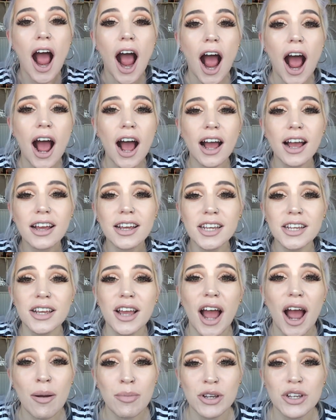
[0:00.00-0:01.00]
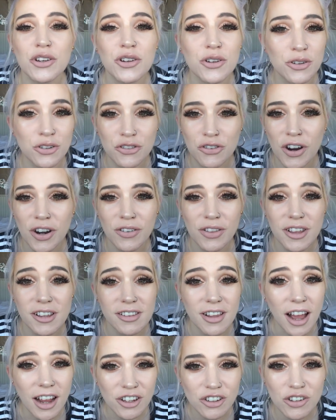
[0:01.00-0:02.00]
I am a huge fan of
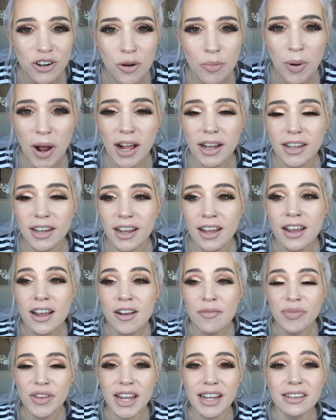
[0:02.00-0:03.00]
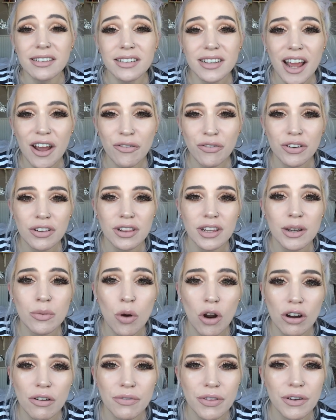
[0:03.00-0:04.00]
this eyeshadow palette. It's definitely
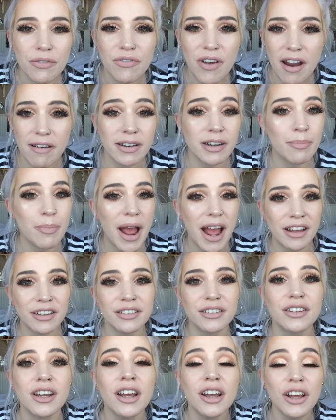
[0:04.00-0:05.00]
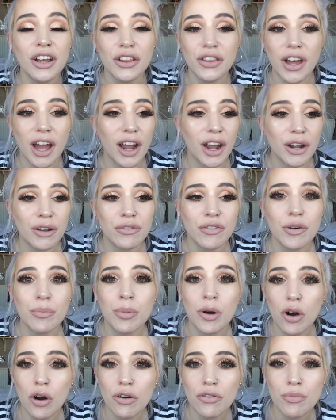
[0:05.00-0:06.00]
one of the very best that I've
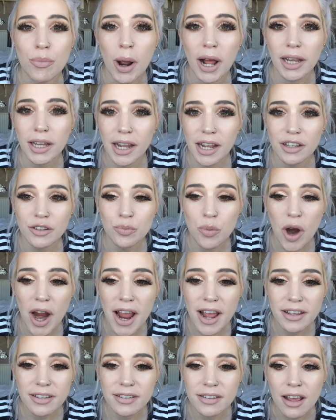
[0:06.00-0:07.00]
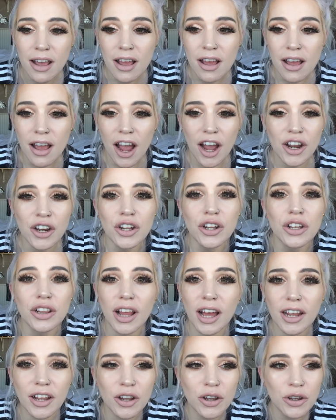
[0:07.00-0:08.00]
bought from Aliexpress, and
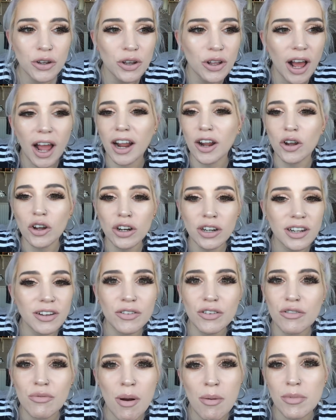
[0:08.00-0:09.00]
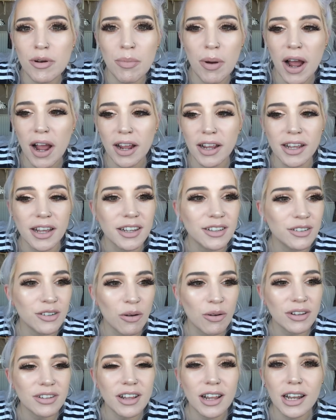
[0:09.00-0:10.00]
like I couldn't even remember buying it,
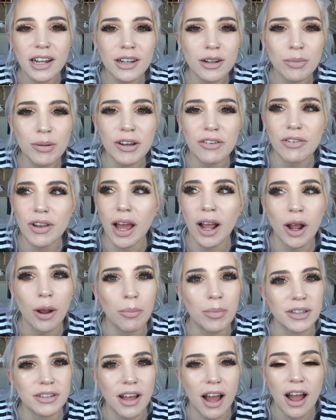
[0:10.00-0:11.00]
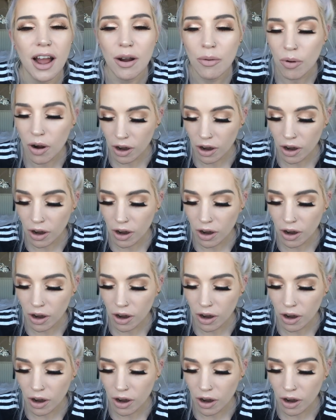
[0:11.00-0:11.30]
so it's a little bit like a bizarre